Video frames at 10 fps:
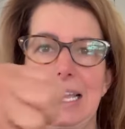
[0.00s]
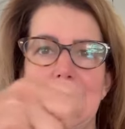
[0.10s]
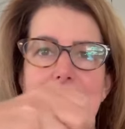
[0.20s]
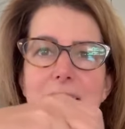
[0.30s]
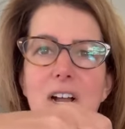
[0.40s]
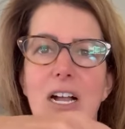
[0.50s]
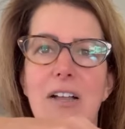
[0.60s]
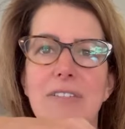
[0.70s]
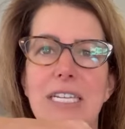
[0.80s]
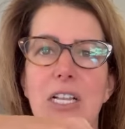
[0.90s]
stalk of
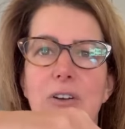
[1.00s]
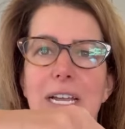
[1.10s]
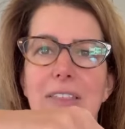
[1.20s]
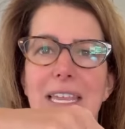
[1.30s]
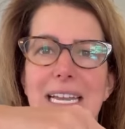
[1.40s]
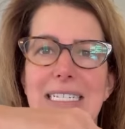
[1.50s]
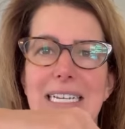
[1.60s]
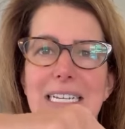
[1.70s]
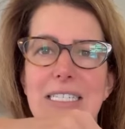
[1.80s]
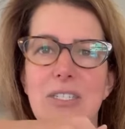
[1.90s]
celery that I
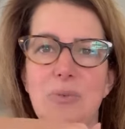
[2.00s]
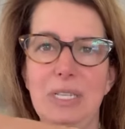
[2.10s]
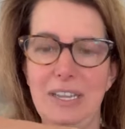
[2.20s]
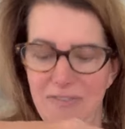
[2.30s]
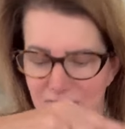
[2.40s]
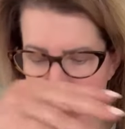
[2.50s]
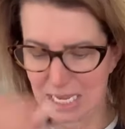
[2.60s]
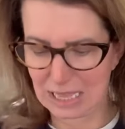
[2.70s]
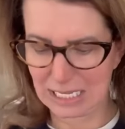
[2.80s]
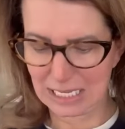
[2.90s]
diced really
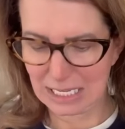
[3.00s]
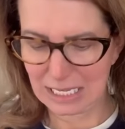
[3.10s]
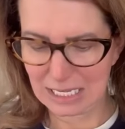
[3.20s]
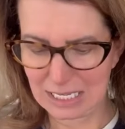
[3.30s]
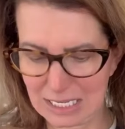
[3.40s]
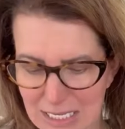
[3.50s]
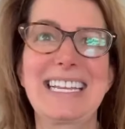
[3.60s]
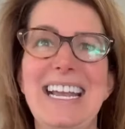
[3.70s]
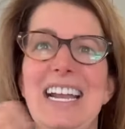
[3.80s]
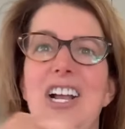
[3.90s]
finely. I
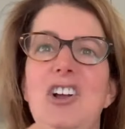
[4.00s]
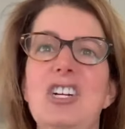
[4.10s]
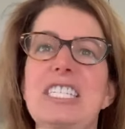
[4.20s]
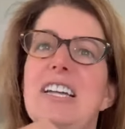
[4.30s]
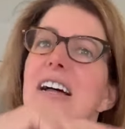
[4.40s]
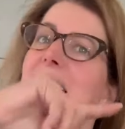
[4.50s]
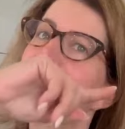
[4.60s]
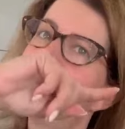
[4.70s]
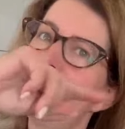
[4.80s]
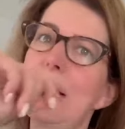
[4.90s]
got a croissant
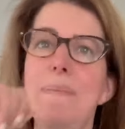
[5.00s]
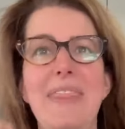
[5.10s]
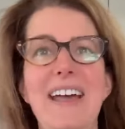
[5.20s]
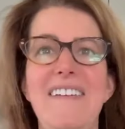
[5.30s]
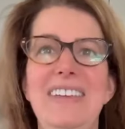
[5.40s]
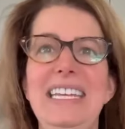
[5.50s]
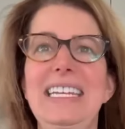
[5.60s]
heating up in the oven.